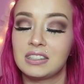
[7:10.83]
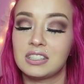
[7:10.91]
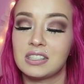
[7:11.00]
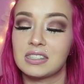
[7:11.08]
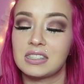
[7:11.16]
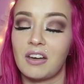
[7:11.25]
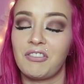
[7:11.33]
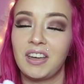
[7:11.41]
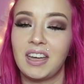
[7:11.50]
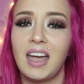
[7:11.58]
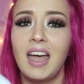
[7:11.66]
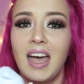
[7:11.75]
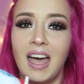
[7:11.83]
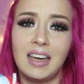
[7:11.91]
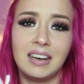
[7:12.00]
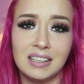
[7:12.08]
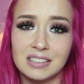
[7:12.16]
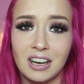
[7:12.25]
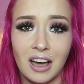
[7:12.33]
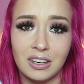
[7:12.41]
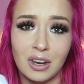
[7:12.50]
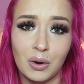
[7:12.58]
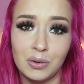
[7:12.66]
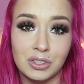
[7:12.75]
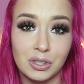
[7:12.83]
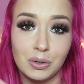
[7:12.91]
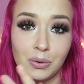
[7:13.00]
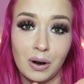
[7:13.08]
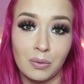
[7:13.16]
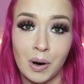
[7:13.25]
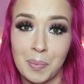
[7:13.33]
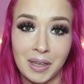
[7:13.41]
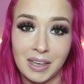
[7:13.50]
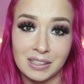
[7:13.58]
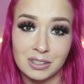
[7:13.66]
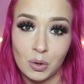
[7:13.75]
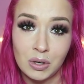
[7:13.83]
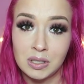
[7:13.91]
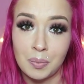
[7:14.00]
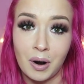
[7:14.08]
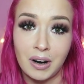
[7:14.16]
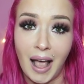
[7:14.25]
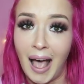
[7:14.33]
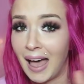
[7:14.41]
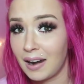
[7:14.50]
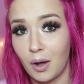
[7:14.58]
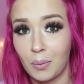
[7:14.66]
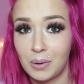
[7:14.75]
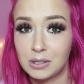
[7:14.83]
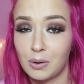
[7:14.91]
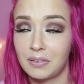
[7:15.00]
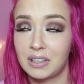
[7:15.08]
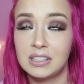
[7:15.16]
It's just stuffing, and he's not known to ripping his toys apart at all whatsoever.